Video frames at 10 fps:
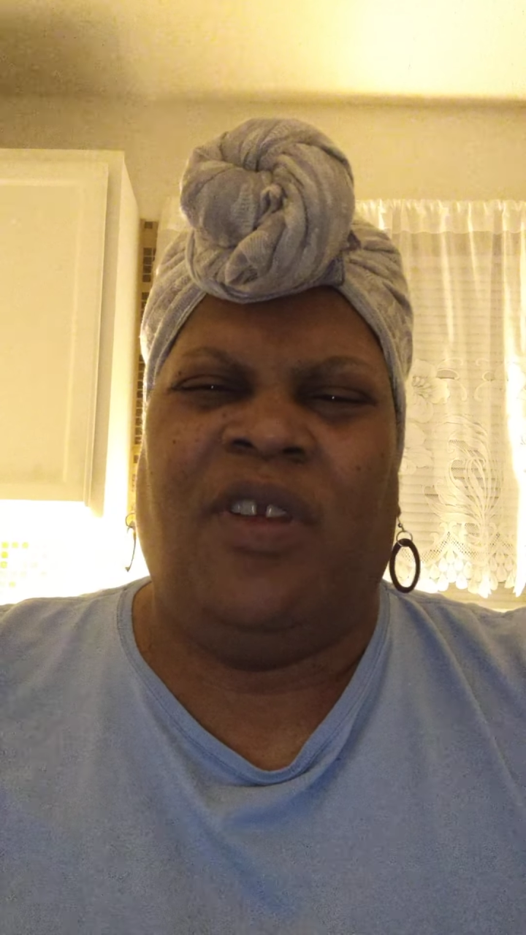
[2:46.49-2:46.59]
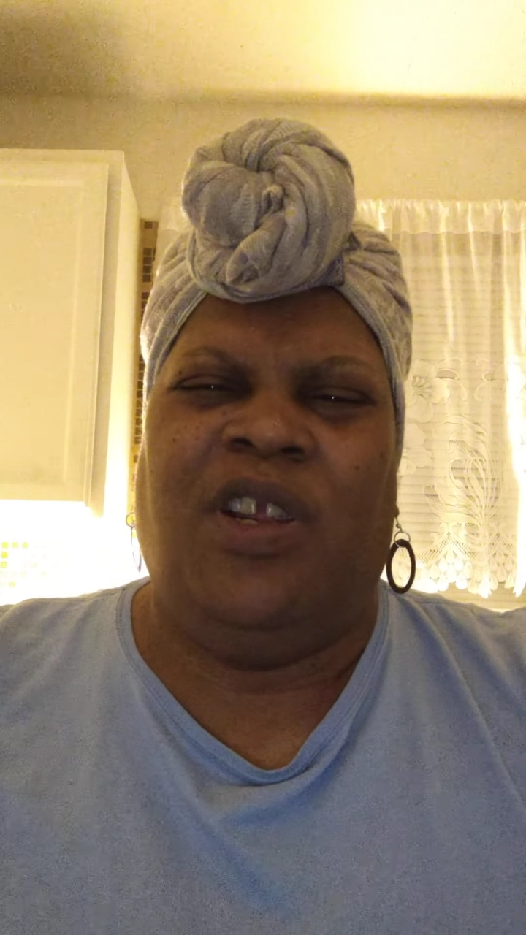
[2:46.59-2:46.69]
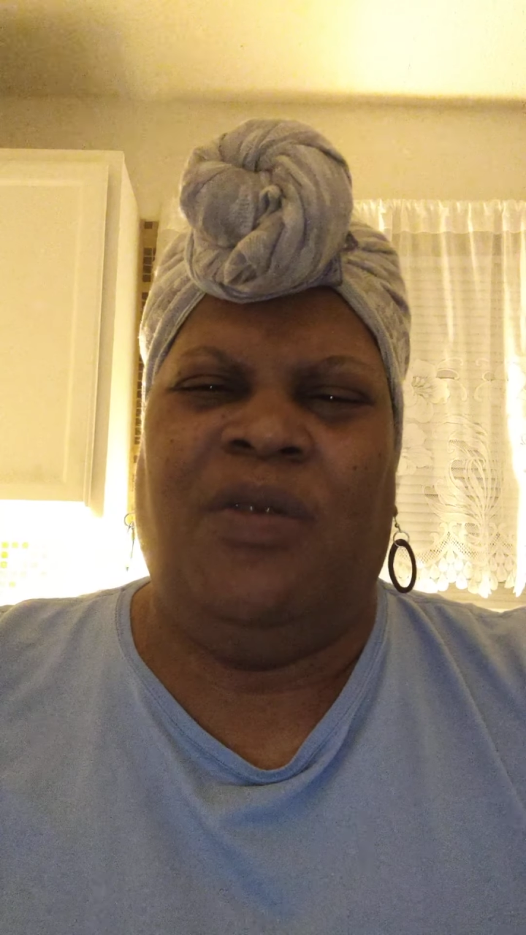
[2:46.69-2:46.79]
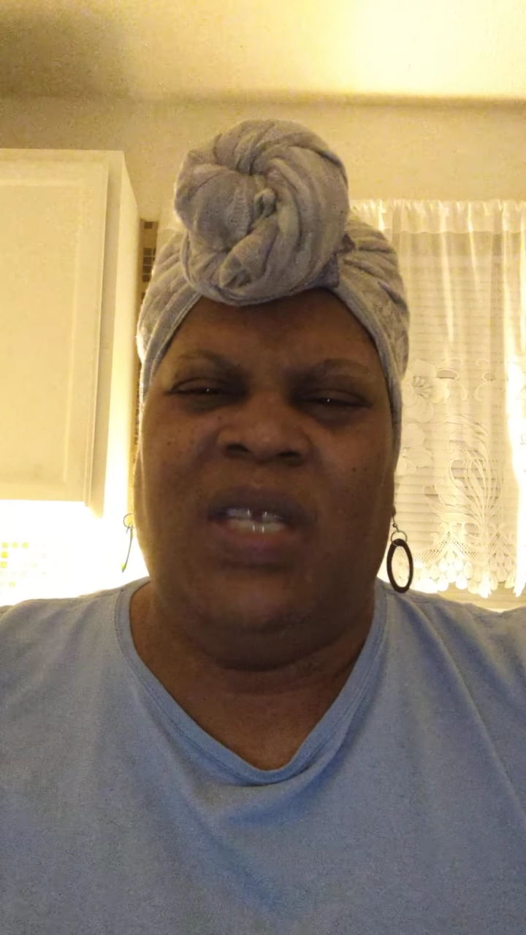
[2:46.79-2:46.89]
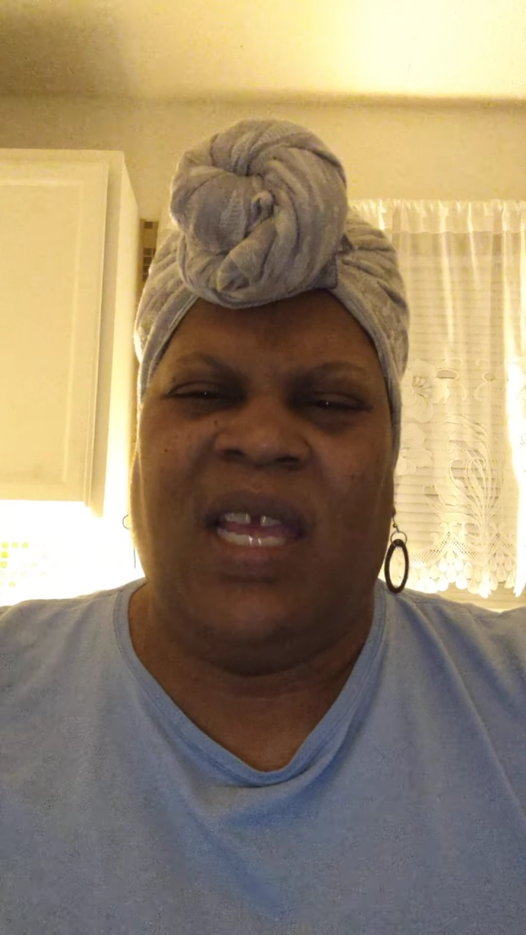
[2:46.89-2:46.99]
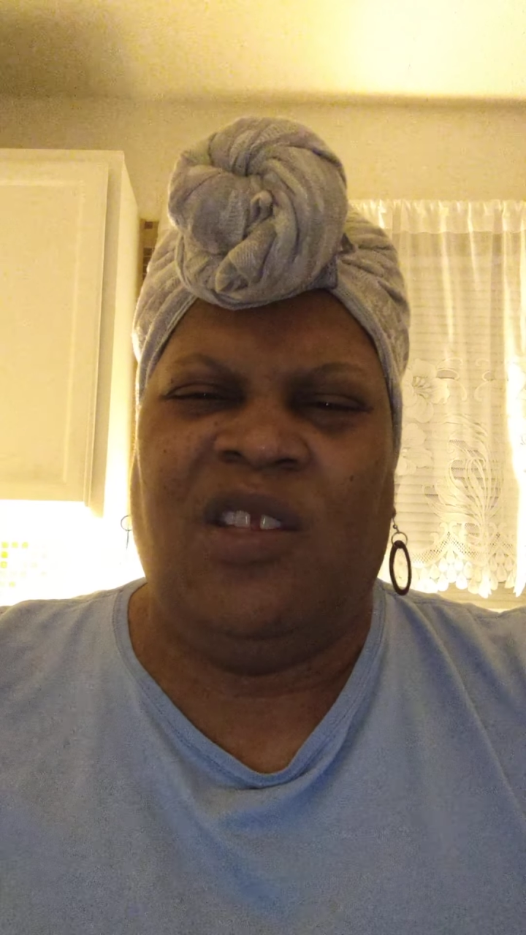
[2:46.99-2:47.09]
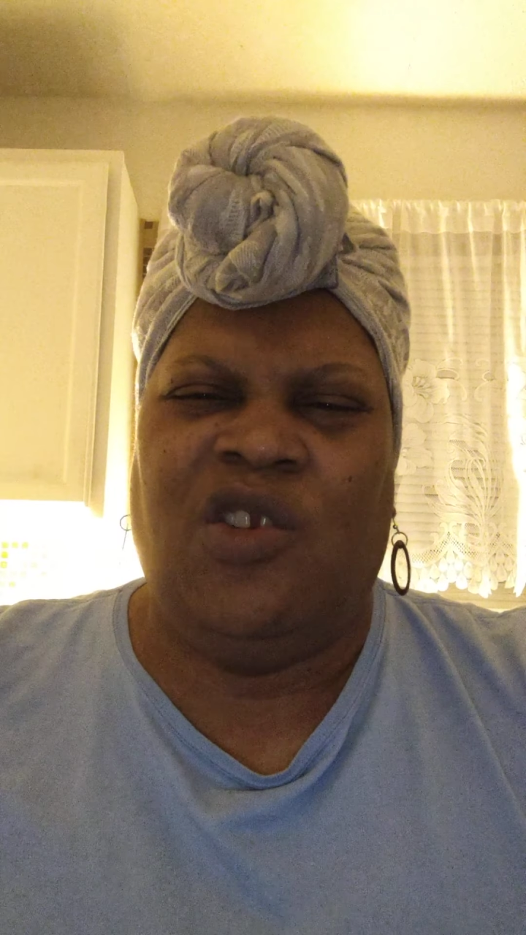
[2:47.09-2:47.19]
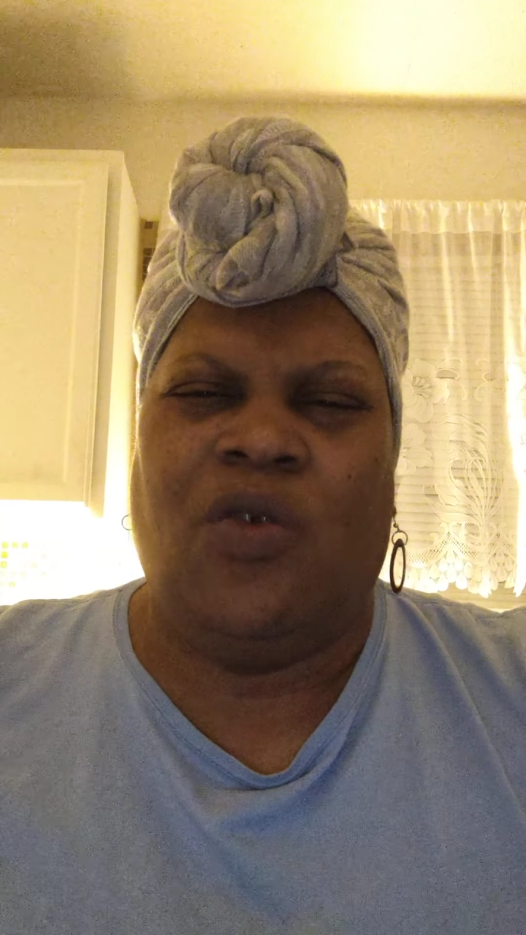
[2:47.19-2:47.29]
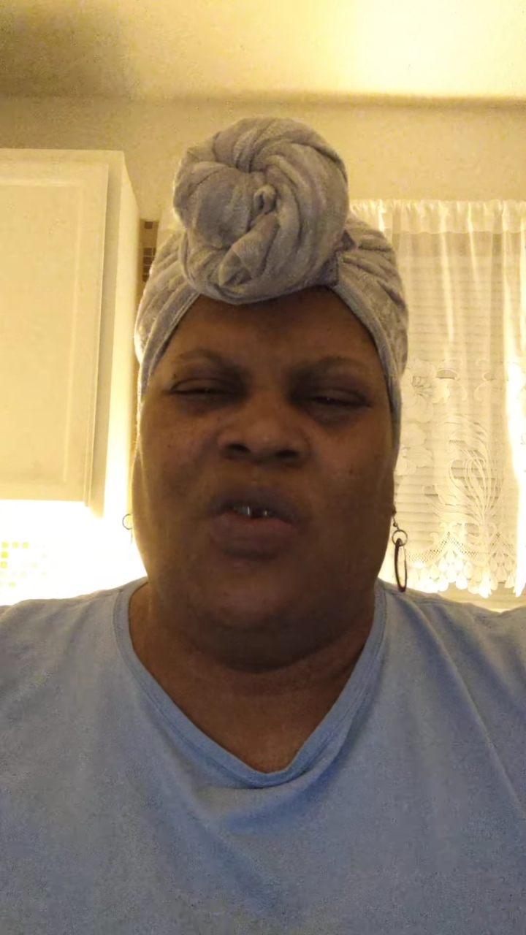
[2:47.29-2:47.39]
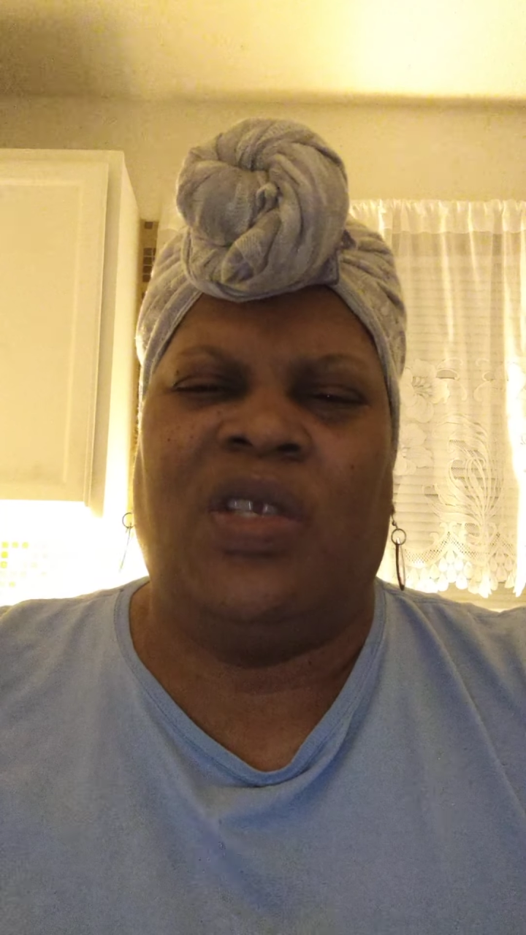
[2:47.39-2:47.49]
the
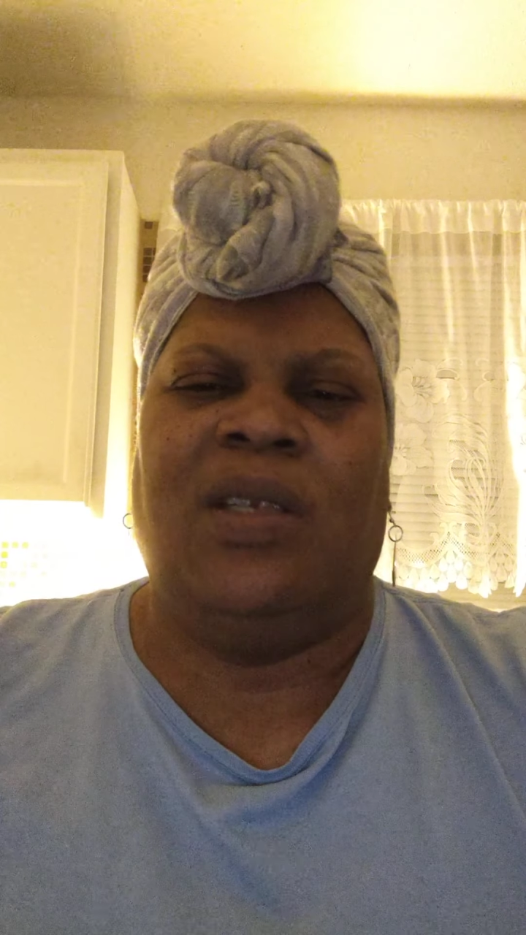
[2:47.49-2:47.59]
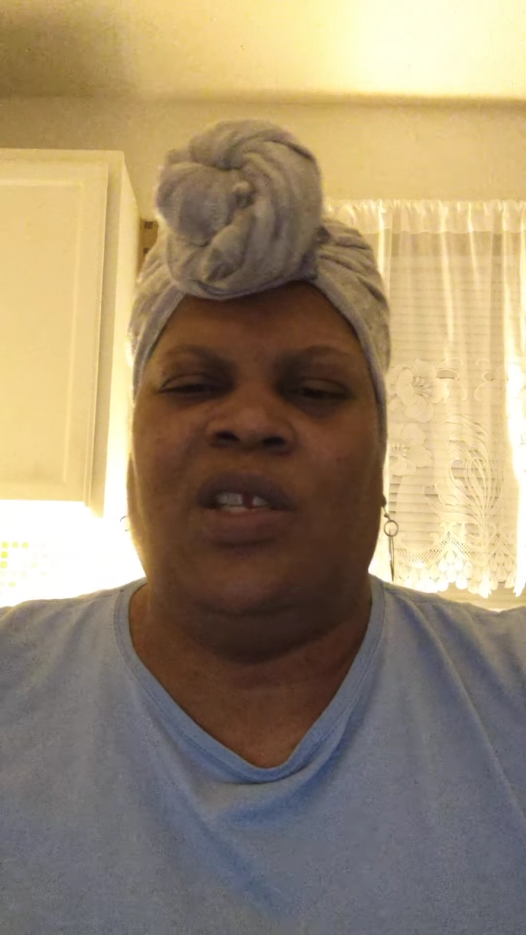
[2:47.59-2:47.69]
utensils